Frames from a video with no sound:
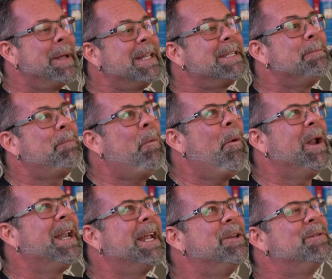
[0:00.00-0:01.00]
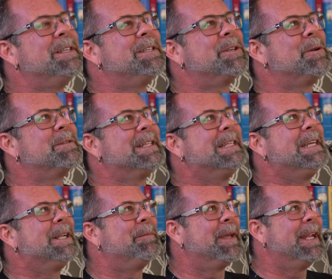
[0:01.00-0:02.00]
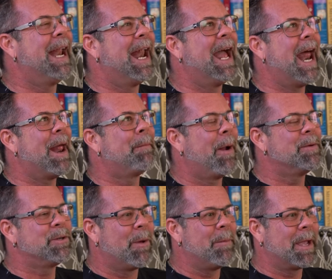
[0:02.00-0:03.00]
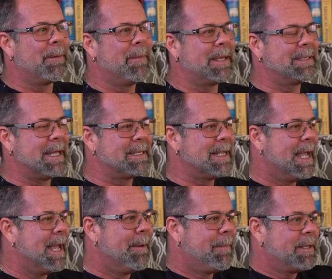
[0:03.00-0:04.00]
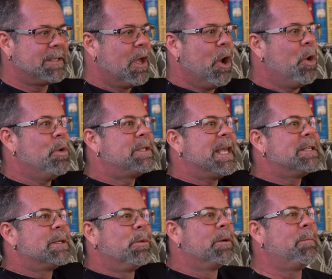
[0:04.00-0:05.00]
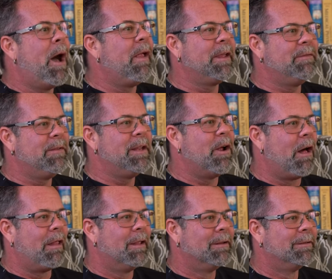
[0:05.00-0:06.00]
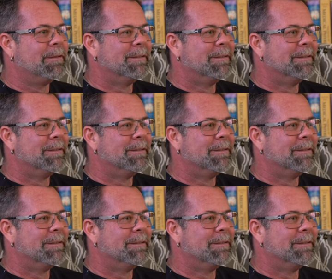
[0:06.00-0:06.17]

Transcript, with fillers: But it's important I use these terms a little bit. And I, and I promise you I'll make them make sense. But it's who says the word polyphenol?